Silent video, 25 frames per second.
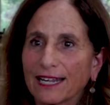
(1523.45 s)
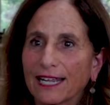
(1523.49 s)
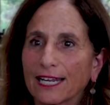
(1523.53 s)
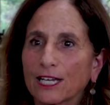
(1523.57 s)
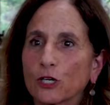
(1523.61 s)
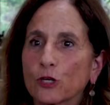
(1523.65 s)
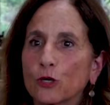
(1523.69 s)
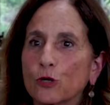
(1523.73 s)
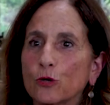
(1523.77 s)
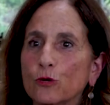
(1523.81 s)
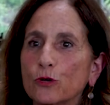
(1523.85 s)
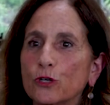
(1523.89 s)
And
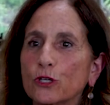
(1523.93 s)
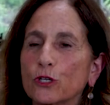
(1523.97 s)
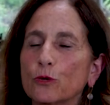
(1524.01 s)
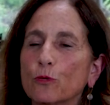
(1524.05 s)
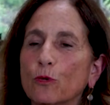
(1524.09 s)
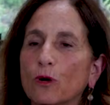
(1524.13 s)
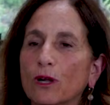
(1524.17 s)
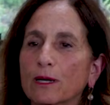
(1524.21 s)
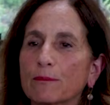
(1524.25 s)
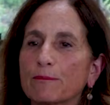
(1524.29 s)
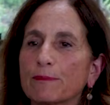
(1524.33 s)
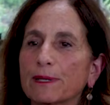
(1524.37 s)
who do you
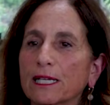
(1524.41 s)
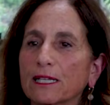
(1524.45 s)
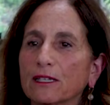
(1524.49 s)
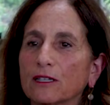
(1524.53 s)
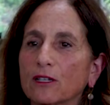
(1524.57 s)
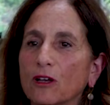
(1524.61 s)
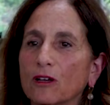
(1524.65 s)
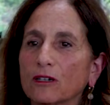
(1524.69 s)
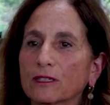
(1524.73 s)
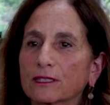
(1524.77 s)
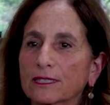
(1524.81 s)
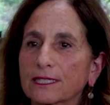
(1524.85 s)
want to be
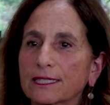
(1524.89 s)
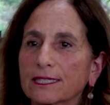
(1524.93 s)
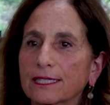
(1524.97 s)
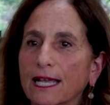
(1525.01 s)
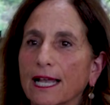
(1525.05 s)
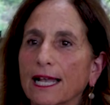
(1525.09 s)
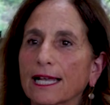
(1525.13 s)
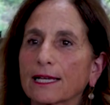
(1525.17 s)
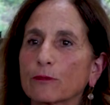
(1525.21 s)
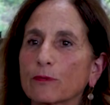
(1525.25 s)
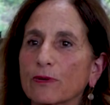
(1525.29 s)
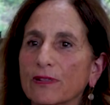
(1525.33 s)

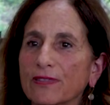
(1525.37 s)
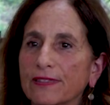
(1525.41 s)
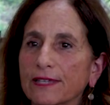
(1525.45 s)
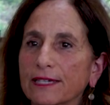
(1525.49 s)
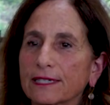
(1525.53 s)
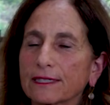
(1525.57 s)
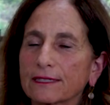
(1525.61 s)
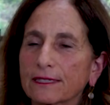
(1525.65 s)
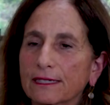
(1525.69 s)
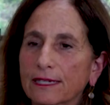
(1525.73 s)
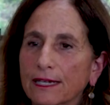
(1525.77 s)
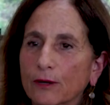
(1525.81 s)
alongside when
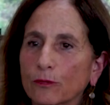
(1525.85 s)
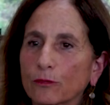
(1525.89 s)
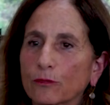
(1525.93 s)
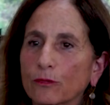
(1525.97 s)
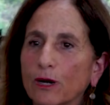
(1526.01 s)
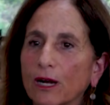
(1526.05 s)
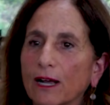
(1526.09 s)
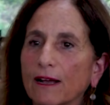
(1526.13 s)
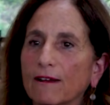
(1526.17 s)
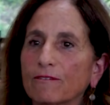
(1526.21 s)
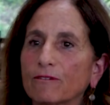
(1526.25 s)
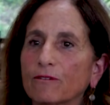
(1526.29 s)
things get
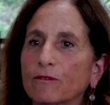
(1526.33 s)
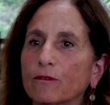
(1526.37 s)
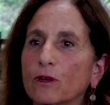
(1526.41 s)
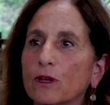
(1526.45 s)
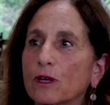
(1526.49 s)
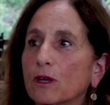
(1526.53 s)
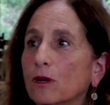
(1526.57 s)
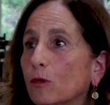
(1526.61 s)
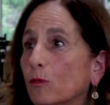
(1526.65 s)
rough,